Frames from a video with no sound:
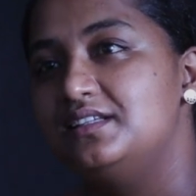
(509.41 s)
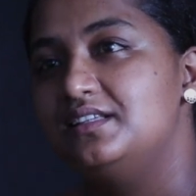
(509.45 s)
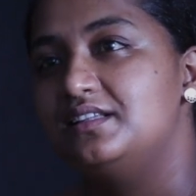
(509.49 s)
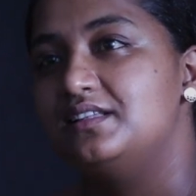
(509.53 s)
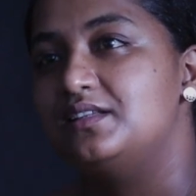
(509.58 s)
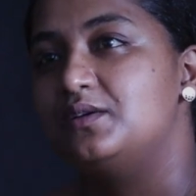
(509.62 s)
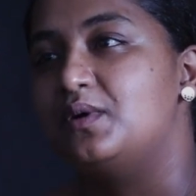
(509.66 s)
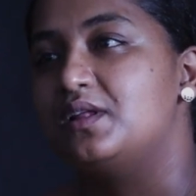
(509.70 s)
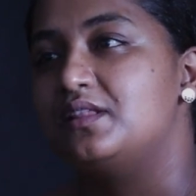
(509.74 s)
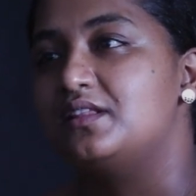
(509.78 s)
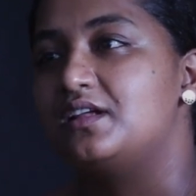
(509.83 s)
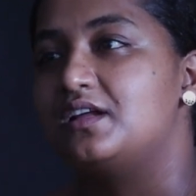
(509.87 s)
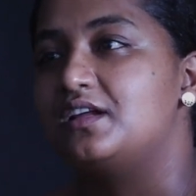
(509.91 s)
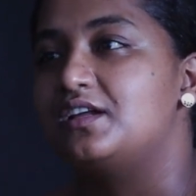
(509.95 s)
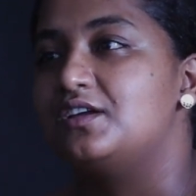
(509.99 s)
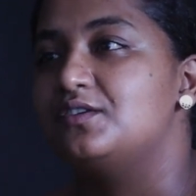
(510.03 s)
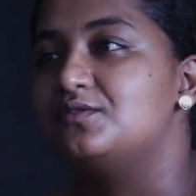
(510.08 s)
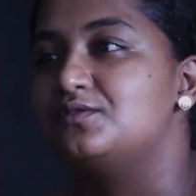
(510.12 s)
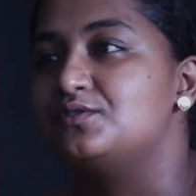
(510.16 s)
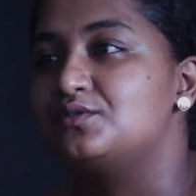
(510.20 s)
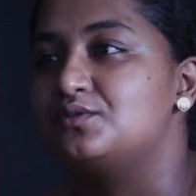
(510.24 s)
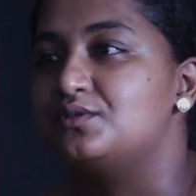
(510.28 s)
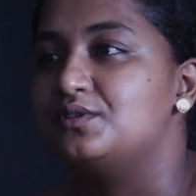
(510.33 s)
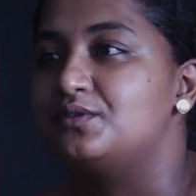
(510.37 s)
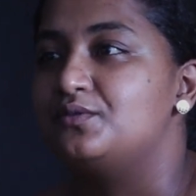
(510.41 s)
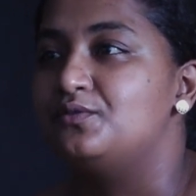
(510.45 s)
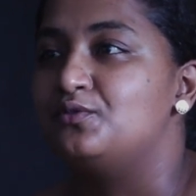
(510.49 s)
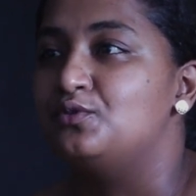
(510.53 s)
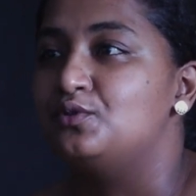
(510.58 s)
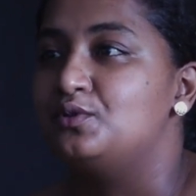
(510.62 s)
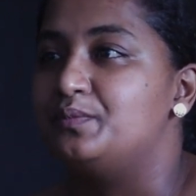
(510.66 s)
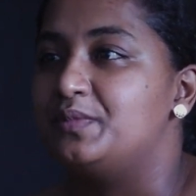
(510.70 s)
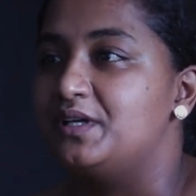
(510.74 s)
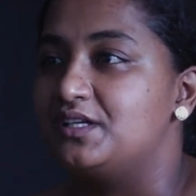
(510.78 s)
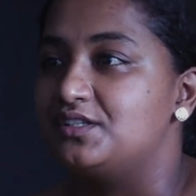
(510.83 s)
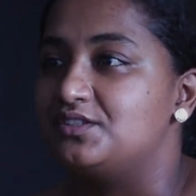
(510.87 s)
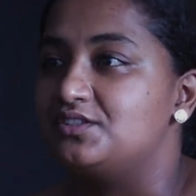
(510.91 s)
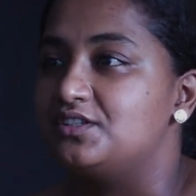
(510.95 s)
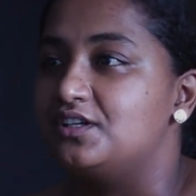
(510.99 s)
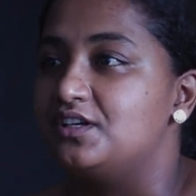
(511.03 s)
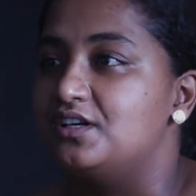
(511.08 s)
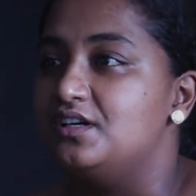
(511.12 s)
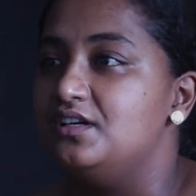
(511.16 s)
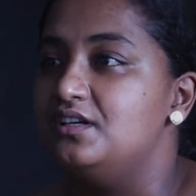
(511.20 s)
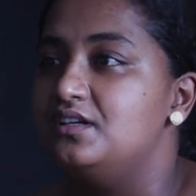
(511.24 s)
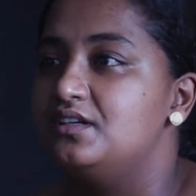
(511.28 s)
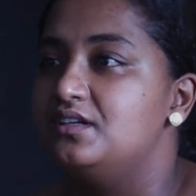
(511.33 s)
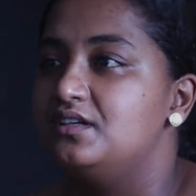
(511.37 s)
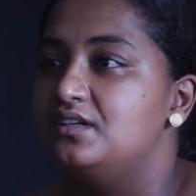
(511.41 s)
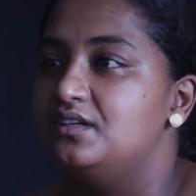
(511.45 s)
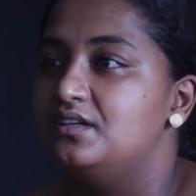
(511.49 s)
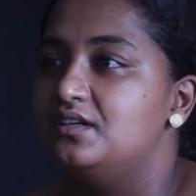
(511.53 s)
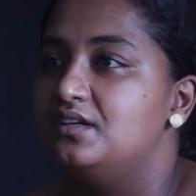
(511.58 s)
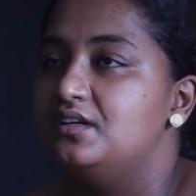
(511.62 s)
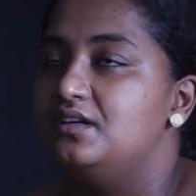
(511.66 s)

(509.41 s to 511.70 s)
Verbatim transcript: The one that gives you the full picture. Yeah.